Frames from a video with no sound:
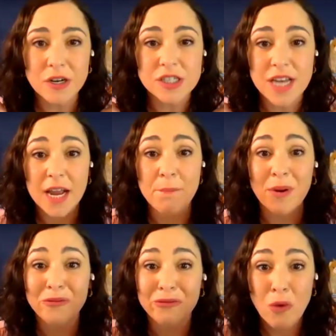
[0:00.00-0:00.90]

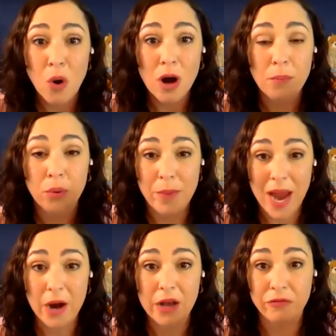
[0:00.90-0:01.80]
understanding before
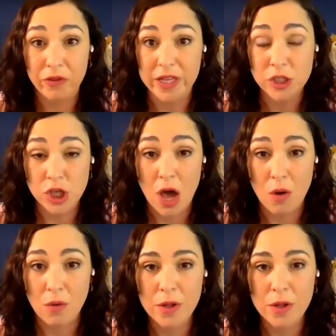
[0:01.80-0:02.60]
preparing for this show,